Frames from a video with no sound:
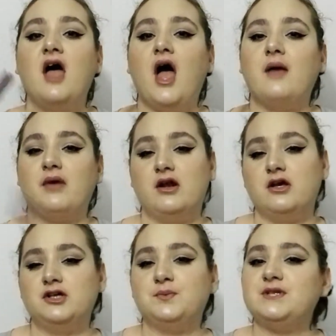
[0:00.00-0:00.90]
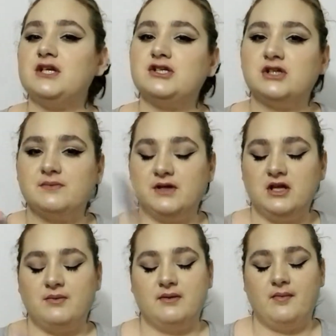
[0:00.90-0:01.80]
I'm not 100% sure, but
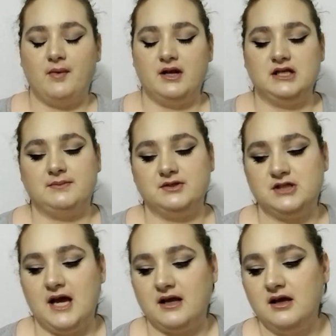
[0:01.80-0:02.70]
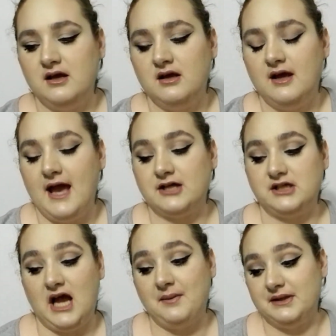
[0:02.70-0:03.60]
you want to double check.
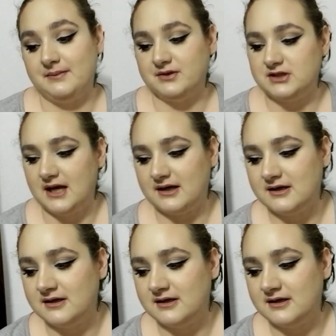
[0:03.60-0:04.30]
Actually, I will double check.